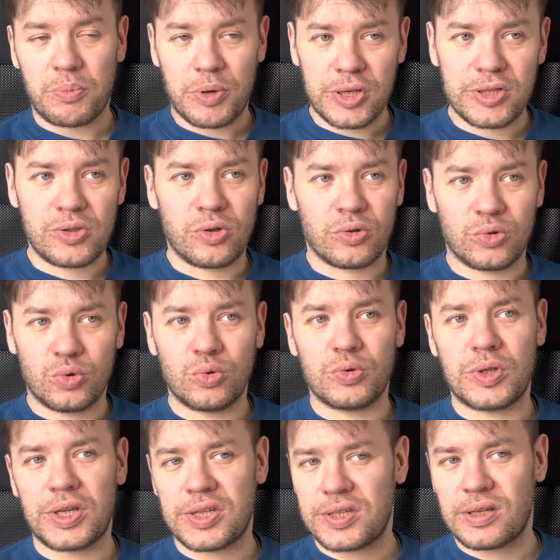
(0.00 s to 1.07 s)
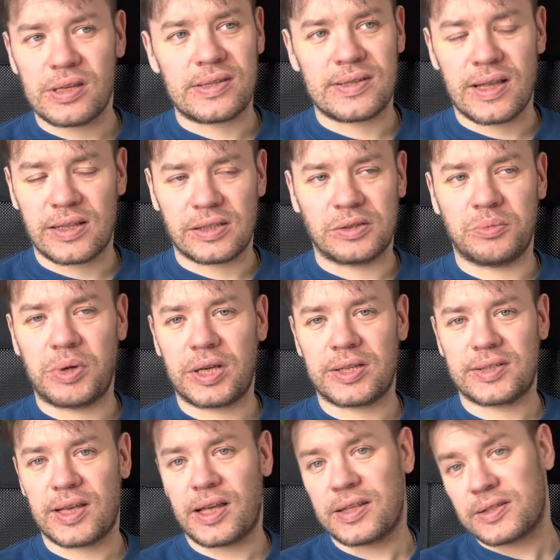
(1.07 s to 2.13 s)
Please don't do this, it doesn't make
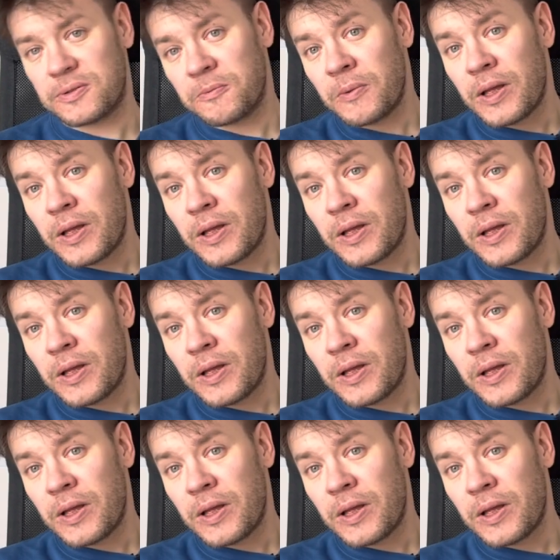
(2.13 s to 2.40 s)
sense.